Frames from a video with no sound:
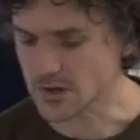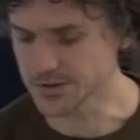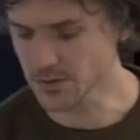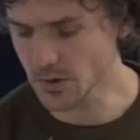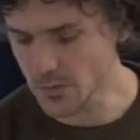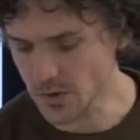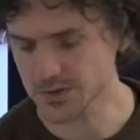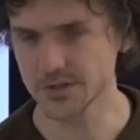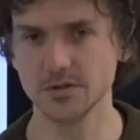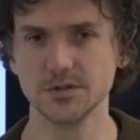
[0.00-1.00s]
So what we
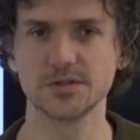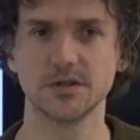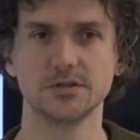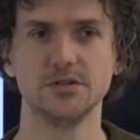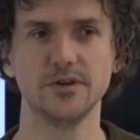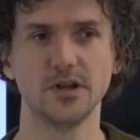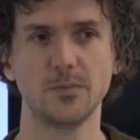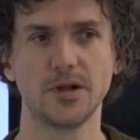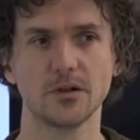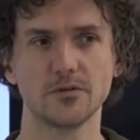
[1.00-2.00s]
want to do is start to
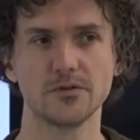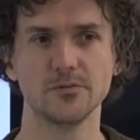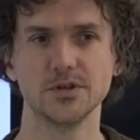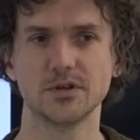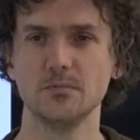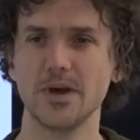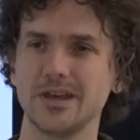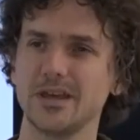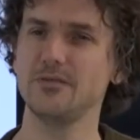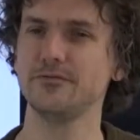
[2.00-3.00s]
develop algorithms that can
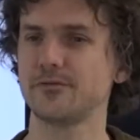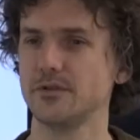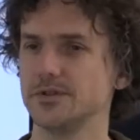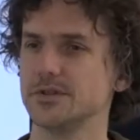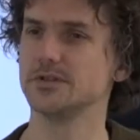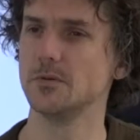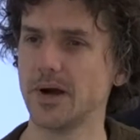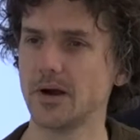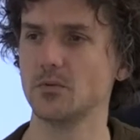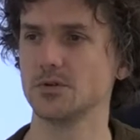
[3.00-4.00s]
make inferences
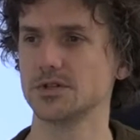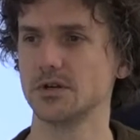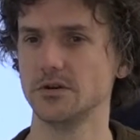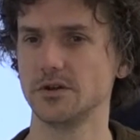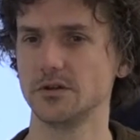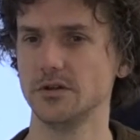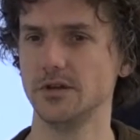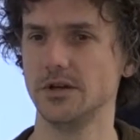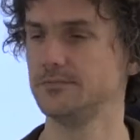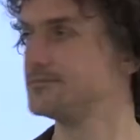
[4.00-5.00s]
about what's going on in
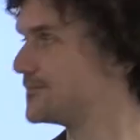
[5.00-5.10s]
there.